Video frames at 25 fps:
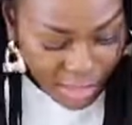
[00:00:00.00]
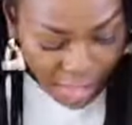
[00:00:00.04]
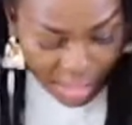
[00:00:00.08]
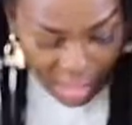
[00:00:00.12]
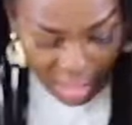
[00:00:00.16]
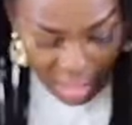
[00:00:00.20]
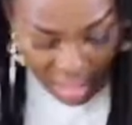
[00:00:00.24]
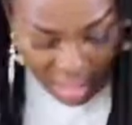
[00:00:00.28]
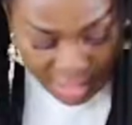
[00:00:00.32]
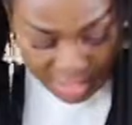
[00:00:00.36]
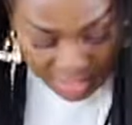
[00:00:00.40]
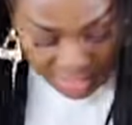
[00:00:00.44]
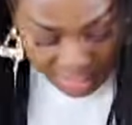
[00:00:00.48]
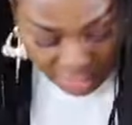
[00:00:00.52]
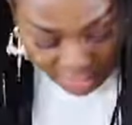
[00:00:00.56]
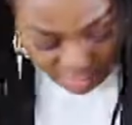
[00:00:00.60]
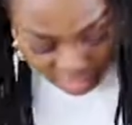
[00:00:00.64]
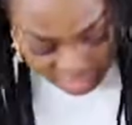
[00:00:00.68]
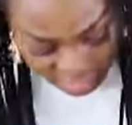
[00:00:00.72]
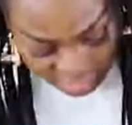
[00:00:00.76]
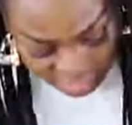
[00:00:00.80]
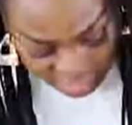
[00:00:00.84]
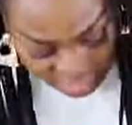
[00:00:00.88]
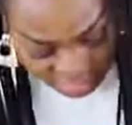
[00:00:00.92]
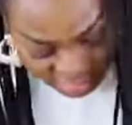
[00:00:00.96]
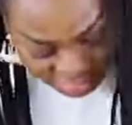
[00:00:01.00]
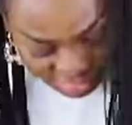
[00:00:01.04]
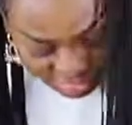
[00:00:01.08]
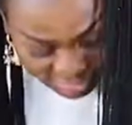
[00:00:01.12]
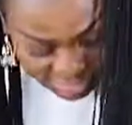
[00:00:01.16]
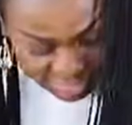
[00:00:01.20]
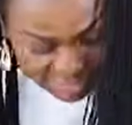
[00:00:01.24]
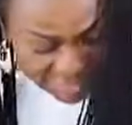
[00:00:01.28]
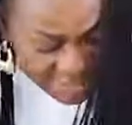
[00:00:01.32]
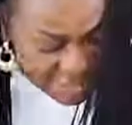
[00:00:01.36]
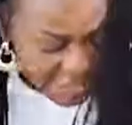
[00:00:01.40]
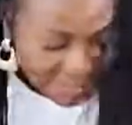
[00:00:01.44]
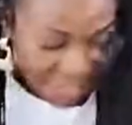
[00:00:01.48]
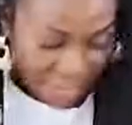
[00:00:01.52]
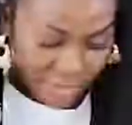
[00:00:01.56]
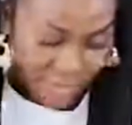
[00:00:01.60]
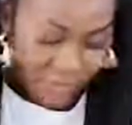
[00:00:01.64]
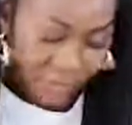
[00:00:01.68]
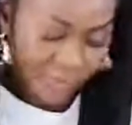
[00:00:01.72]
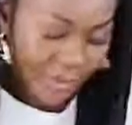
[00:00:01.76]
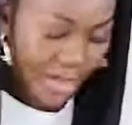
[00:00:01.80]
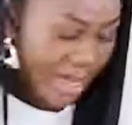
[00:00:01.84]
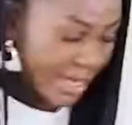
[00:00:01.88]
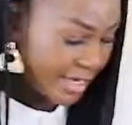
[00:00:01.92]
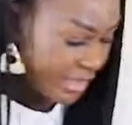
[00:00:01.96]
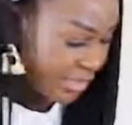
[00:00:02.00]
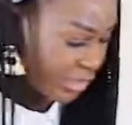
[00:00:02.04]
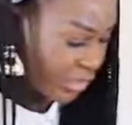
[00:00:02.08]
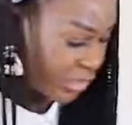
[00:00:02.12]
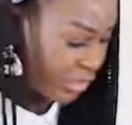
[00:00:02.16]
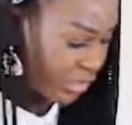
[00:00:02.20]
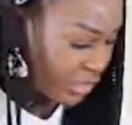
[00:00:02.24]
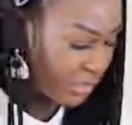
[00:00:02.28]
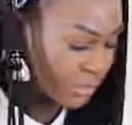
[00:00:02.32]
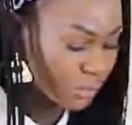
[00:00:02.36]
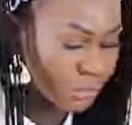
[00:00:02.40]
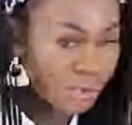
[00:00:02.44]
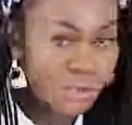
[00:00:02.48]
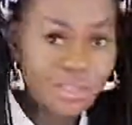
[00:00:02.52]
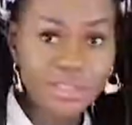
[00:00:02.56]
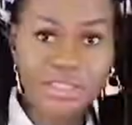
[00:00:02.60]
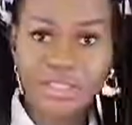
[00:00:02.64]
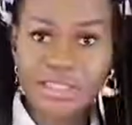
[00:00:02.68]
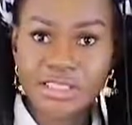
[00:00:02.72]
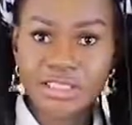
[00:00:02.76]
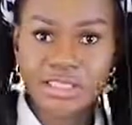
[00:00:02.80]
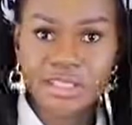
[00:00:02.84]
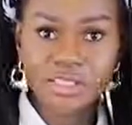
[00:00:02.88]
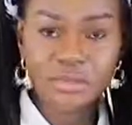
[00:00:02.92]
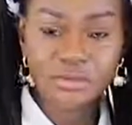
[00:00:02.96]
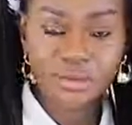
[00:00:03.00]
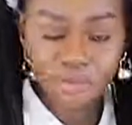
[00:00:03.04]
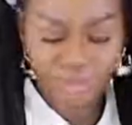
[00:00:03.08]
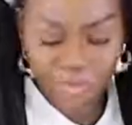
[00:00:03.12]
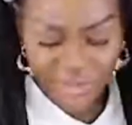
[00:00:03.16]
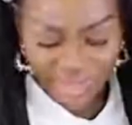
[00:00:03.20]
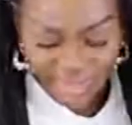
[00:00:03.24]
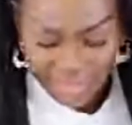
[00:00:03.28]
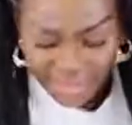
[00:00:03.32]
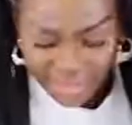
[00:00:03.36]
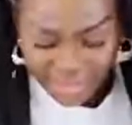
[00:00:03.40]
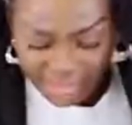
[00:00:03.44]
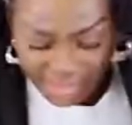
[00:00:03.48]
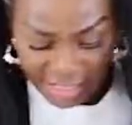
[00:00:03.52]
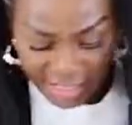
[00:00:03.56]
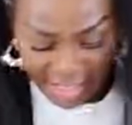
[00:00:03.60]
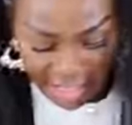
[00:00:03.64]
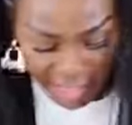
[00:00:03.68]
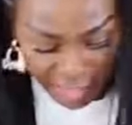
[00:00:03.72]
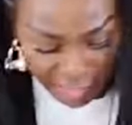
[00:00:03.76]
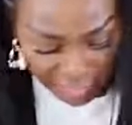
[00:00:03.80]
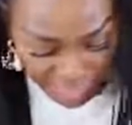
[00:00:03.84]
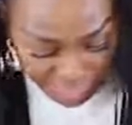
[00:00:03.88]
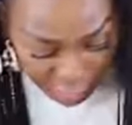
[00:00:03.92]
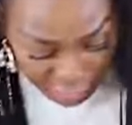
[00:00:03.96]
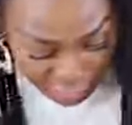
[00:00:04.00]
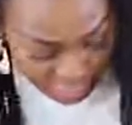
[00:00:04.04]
and the printer itself. I just wanted to bring it out